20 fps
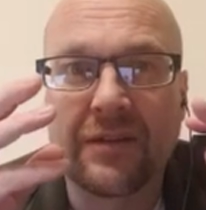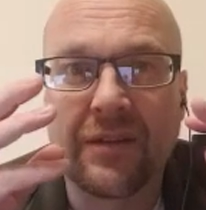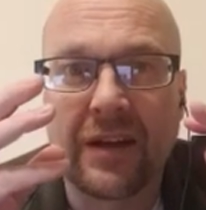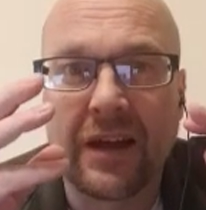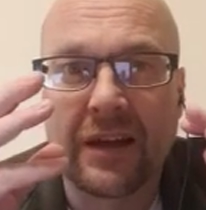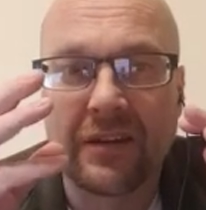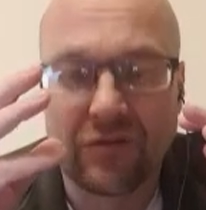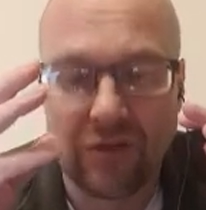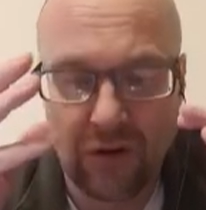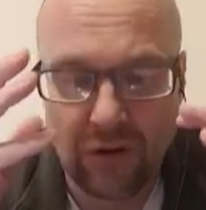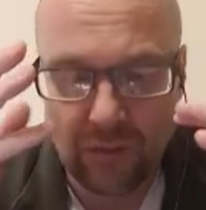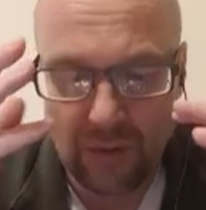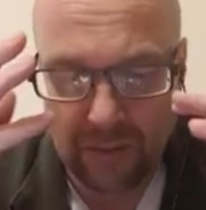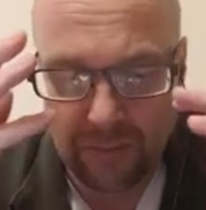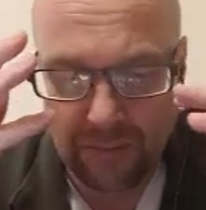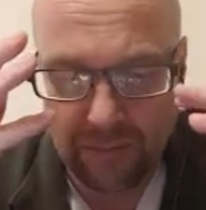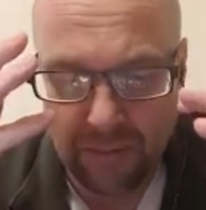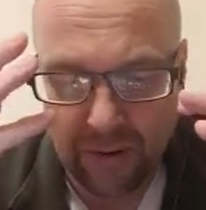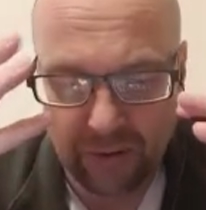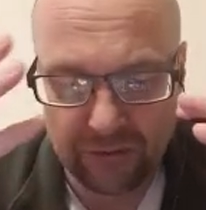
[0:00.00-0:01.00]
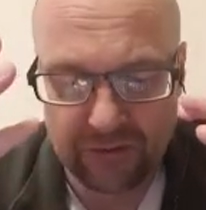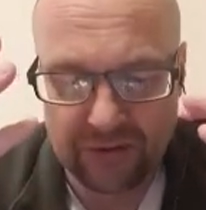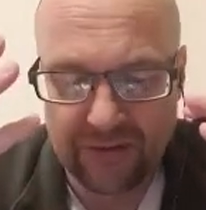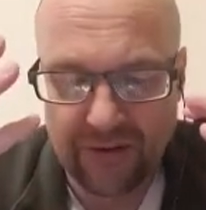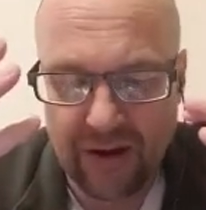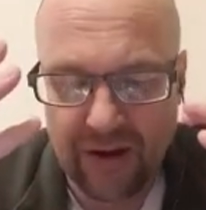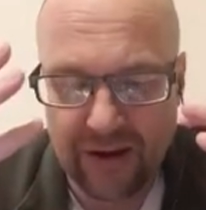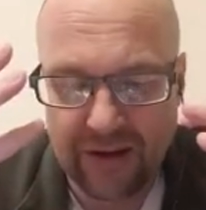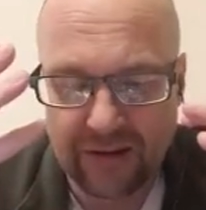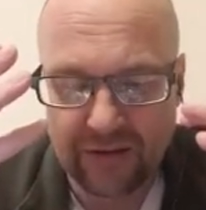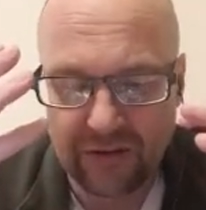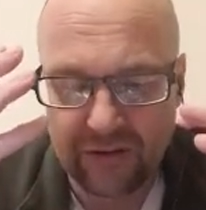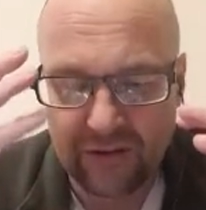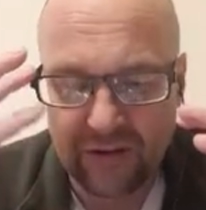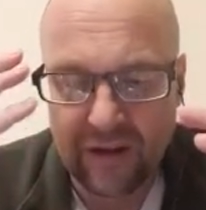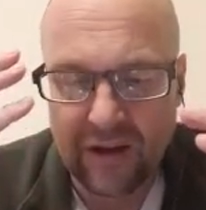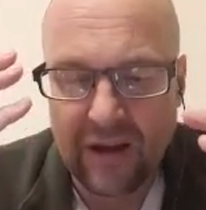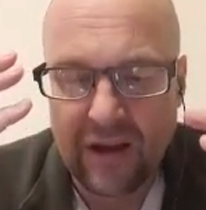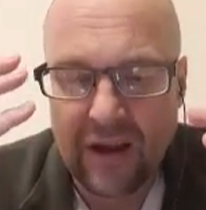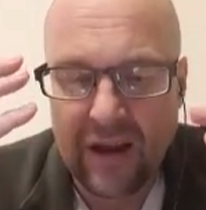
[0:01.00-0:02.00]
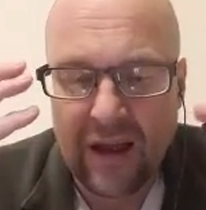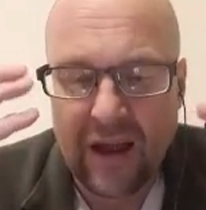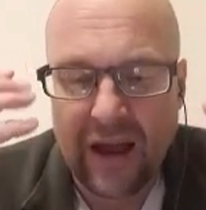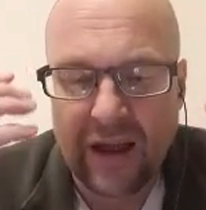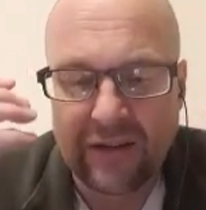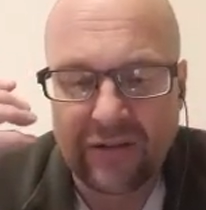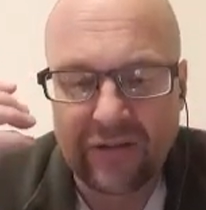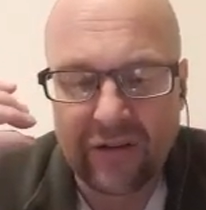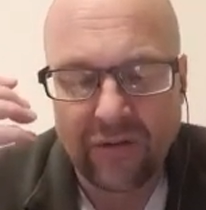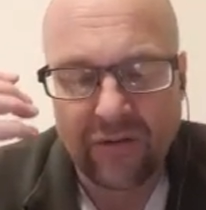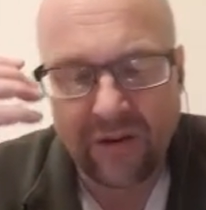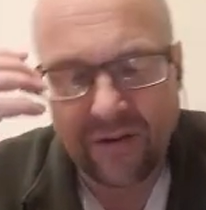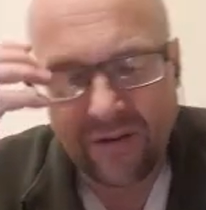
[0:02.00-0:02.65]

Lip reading: electrode with positive ions. And so the